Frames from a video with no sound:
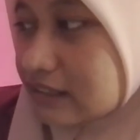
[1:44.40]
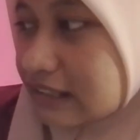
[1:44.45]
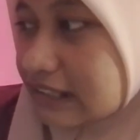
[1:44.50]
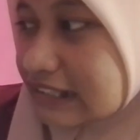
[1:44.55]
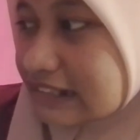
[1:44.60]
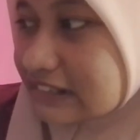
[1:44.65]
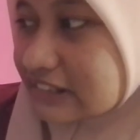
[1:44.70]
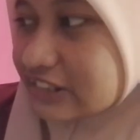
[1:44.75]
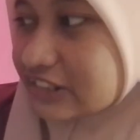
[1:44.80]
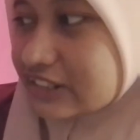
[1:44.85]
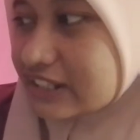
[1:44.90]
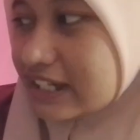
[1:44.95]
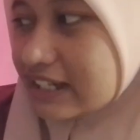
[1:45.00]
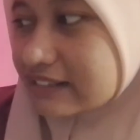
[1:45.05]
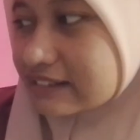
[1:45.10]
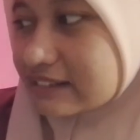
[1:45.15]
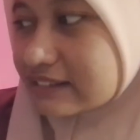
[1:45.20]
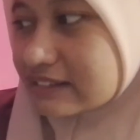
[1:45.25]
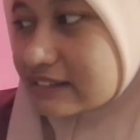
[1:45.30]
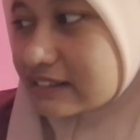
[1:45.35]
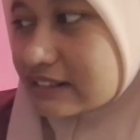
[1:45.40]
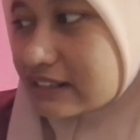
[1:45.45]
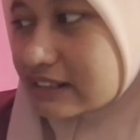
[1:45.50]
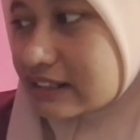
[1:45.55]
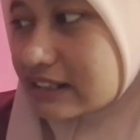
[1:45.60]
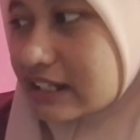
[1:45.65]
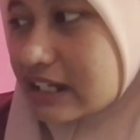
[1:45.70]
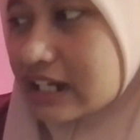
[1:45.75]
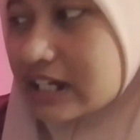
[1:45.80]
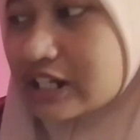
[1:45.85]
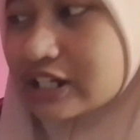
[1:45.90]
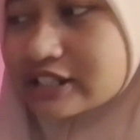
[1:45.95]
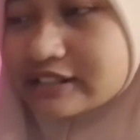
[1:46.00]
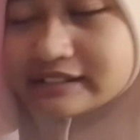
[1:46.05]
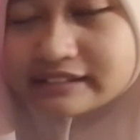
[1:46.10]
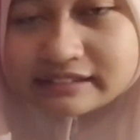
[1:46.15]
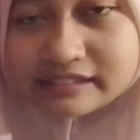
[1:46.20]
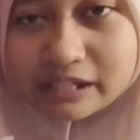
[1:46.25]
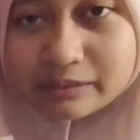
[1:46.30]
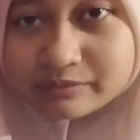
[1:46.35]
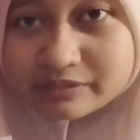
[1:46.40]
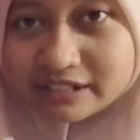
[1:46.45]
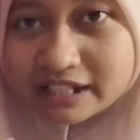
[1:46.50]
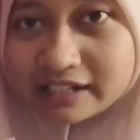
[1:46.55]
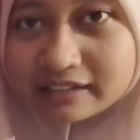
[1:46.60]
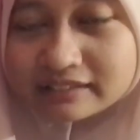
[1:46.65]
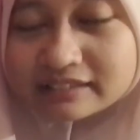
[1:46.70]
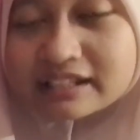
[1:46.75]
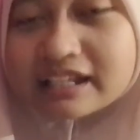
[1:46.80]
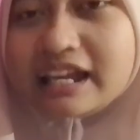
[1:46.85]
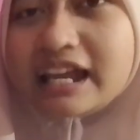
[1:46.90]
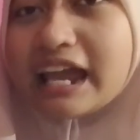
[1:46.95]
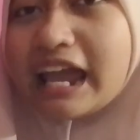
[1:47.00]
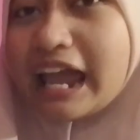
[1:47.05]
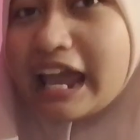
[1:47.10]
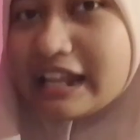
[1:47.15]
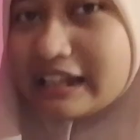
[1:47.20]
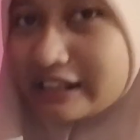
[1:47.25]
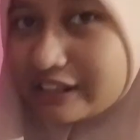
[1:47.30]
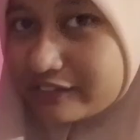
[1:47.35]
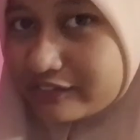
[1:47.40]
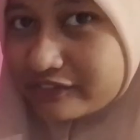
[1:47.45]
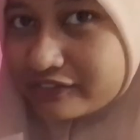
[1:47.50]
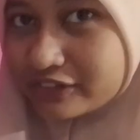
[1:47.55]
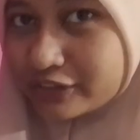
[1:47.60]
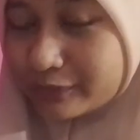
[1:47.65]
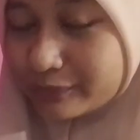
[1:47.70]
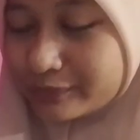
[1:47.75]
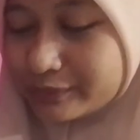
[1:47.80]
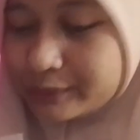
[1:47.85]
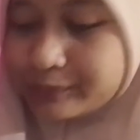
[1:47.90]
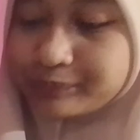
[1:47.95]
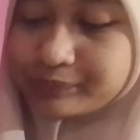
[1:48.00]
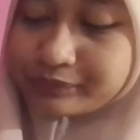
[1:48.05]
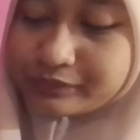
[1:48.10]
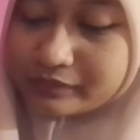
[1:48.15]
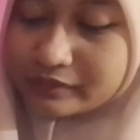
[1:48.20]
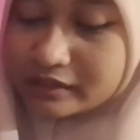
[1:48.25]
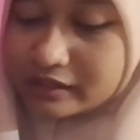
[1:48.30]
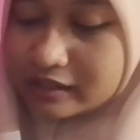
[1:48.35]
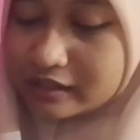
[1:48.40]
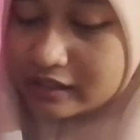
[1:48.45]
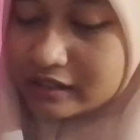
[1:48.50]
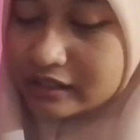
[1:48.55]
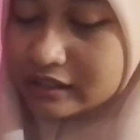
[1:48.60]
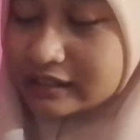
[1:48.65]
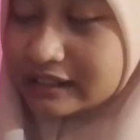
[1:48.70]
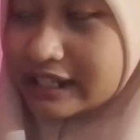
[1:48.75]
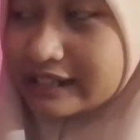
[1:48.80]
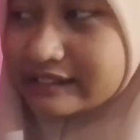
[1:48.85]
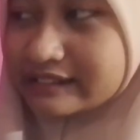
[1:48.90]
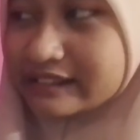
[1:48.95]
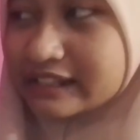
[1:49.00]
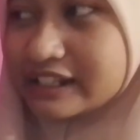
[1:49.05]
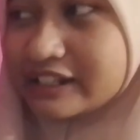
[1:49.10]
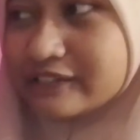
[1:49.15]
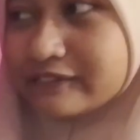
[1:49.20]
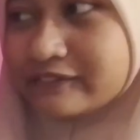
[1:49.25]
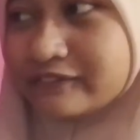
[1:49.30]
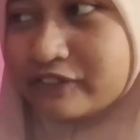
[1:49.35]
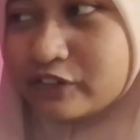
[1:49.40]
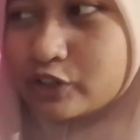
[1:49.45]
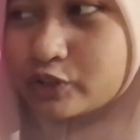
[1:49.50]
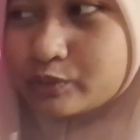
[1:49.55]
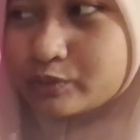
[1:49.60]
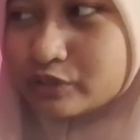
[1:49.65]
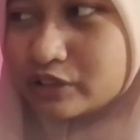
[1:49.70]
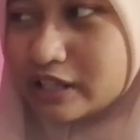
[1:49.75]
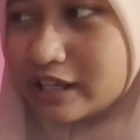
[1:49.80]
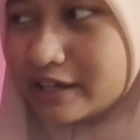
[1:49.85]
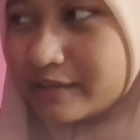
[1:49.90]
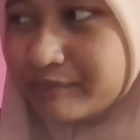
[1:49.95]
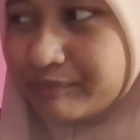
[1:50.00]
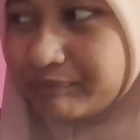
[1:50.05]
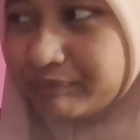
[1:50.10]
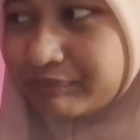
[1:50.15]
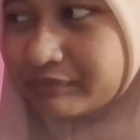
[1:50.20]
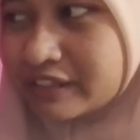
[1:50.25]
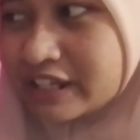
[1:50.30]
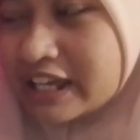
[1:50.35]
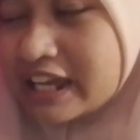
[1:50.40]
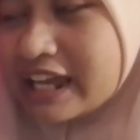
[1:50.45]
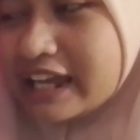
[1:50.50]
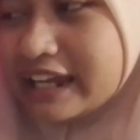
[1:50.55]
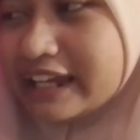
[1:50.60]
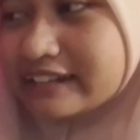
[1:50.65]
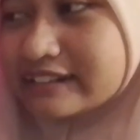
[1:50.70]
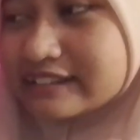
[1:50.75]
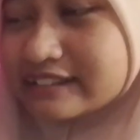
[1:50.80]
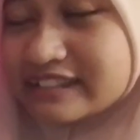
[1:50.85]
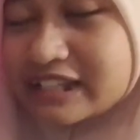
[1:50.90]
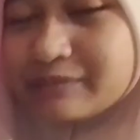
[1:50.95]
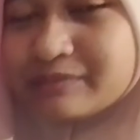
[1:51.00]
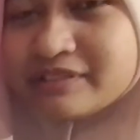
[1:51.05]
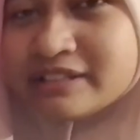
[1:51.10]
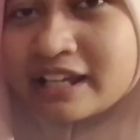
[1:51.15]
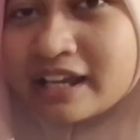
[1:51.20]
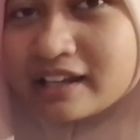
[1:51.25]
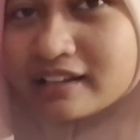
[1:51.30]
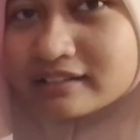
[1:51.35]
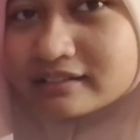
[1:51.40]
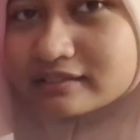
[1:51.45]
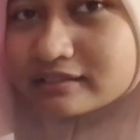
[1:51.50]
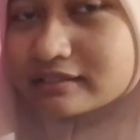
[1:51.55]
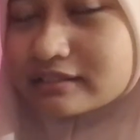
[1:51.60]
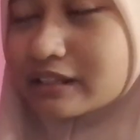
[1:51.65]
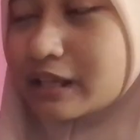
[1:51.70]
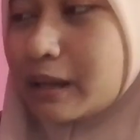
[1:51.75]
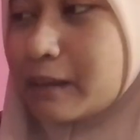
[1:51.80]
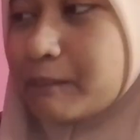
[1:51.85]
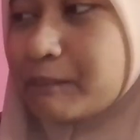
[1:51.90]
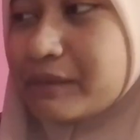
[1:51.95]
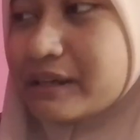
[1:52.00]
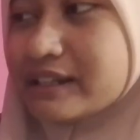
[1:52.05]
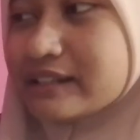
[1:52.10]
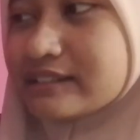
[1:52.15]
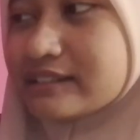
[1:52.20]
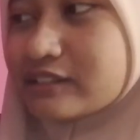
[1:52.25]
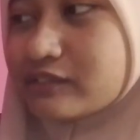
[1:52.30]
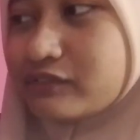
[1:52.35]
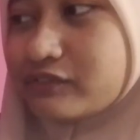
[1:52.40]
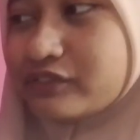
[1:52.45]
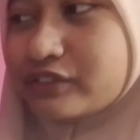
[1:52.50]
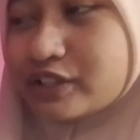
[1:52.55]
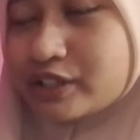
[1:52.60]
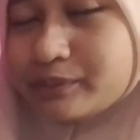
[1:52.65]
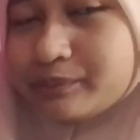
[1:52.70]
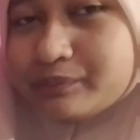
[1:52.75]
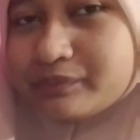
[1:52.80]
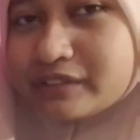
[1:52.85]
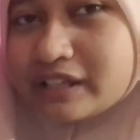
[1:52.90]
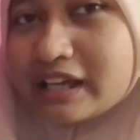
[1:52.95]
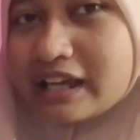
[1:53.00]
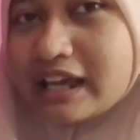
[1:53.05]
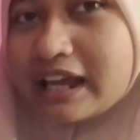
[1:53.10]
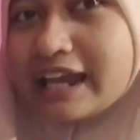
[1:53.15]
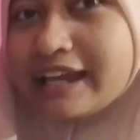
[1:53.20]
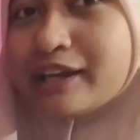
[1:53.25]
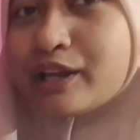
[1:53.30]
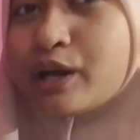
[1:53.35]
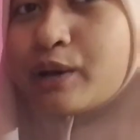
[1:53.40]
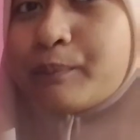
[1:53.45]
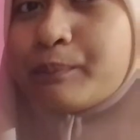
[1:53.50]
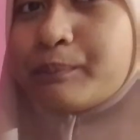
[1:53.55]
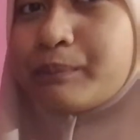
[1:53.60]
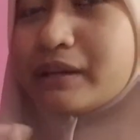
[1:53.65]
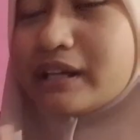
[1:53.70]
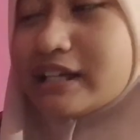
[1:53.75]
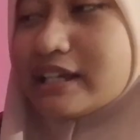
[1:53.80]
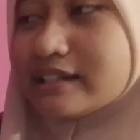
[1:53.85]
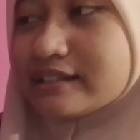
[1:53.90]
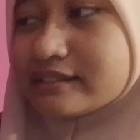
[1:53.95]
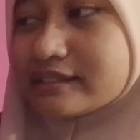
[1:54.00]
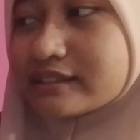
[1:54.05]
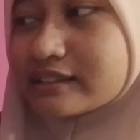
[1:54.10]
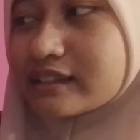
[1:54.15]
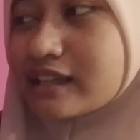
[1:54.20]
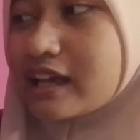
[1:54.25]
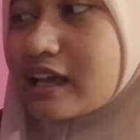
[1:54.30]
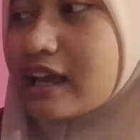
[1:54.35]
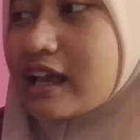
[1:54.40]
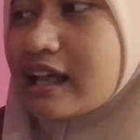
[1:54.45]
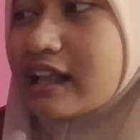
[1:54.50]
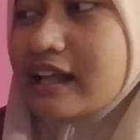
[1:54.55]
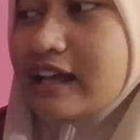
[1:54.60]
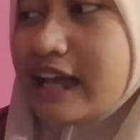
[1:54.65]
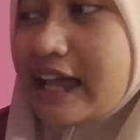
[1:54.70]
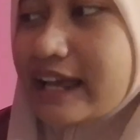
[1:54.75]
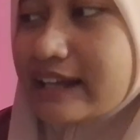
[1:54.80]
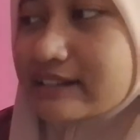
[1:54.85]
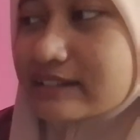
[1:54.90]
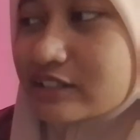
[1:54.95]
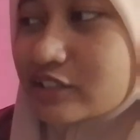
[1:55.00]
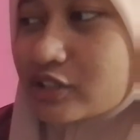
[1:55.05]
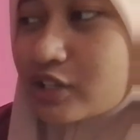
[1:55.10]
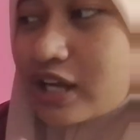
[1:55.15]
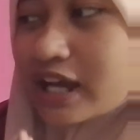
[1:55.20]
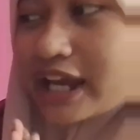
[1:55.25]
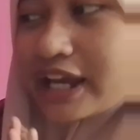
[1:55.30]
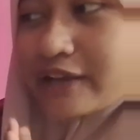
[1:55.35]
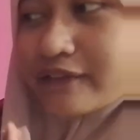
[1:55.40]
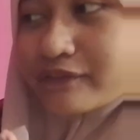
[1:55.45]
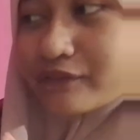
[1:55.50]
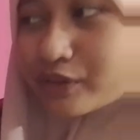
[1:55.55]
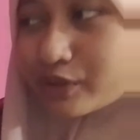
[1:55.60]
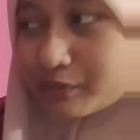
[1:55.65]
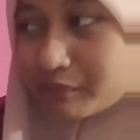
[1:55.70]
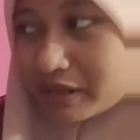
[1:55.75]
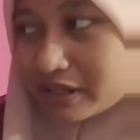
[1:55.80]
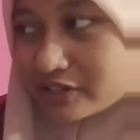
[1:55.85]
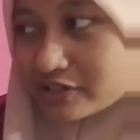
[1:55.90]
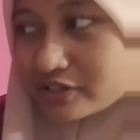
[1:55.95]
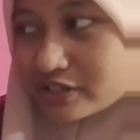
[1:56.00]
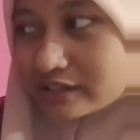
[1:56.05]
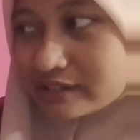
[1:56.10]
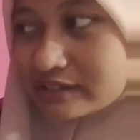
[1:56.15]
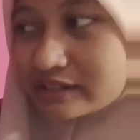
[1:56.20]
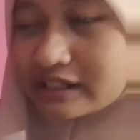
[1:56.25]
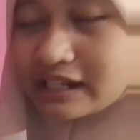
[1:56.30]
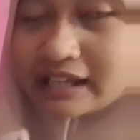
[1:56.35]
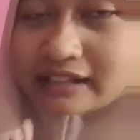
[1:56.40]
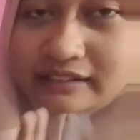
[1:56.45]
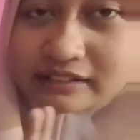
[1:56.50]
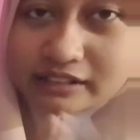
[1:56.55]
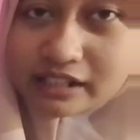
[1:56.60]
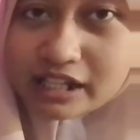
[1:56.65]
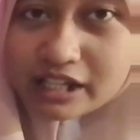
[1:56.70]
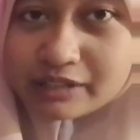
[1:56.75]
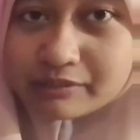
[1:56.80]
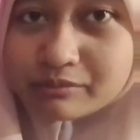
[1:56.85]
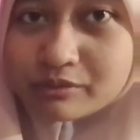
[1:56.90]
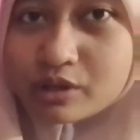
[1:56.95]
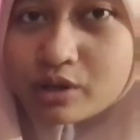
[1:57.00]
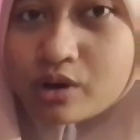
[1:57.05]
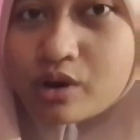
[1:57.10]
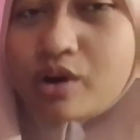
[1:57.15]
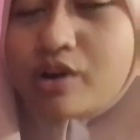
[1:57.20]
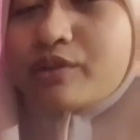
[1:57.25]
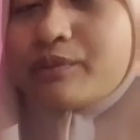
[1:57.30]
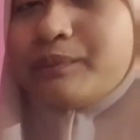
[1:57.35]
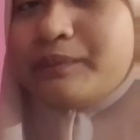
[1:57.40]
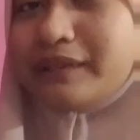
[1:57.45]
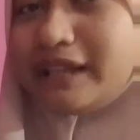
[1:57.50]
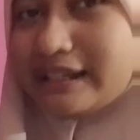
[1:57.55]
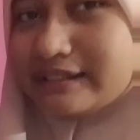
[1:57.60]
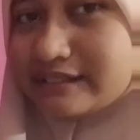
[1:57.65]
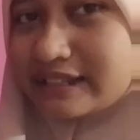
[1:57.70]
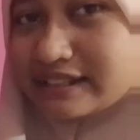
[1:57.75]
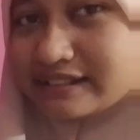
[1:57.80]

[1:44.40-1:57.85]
It's just a subject and the verb. Let's see the formula. It's subject plus verb and plus extra information like time or place.